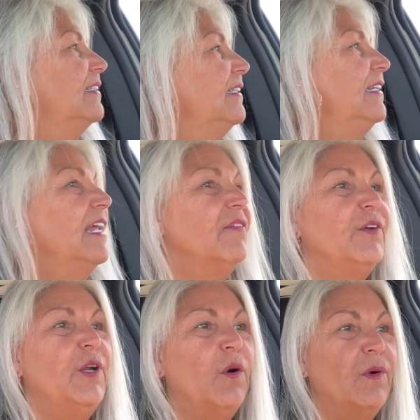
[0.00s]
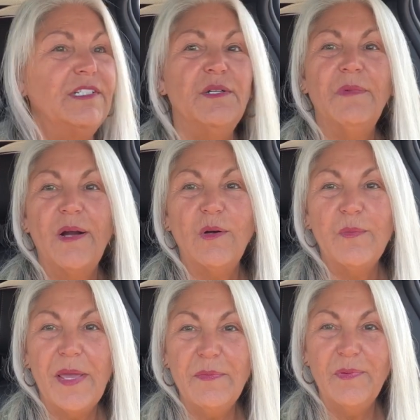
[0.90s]
You never know what tomorrow
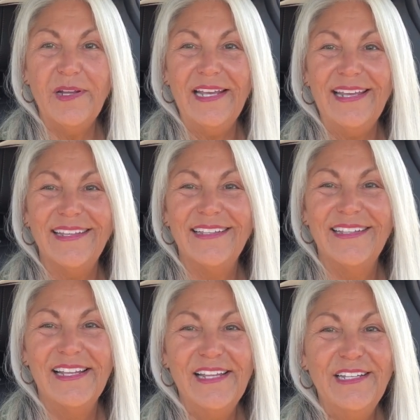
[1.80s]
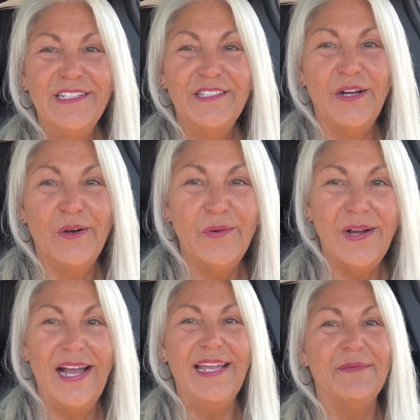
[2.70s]
may bring. So
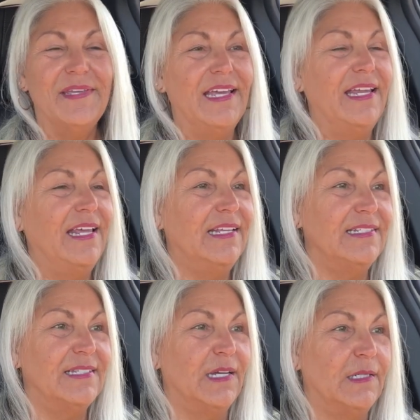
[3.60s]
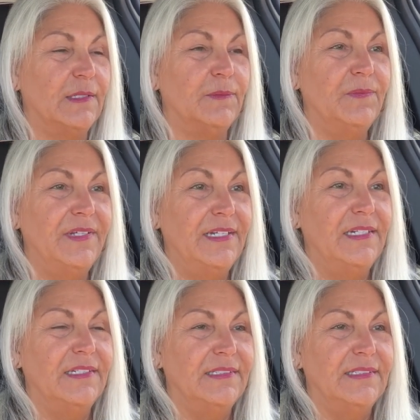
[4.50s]
I am getting some
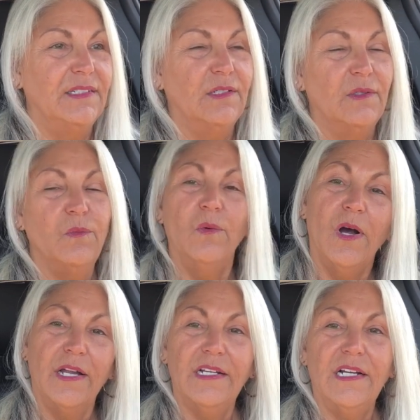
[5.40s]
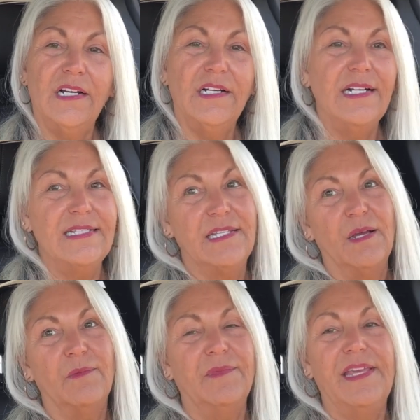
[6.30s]
water and
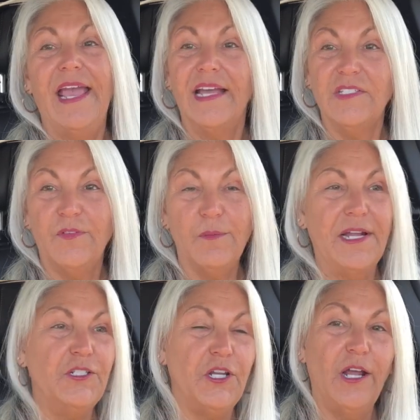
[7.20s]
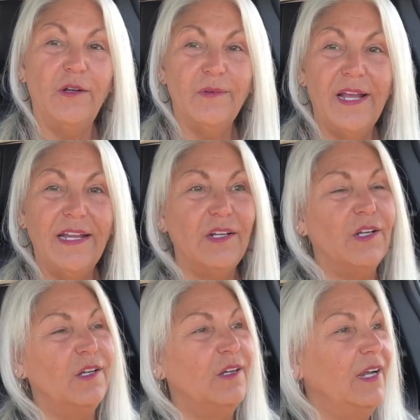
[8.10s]
some gas for my
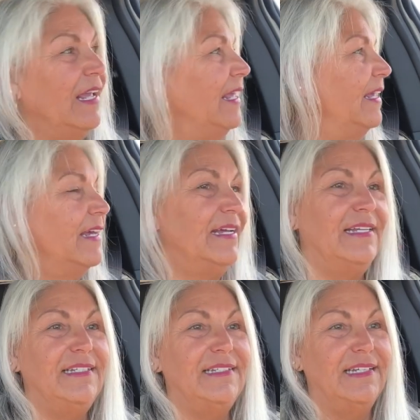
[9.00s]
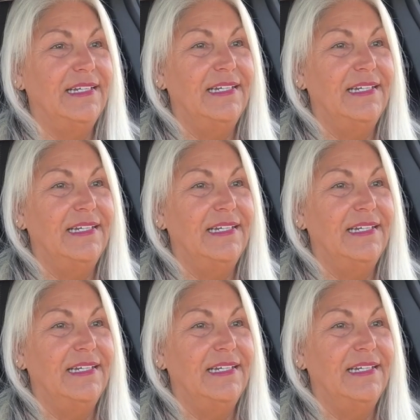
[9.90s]
generator, and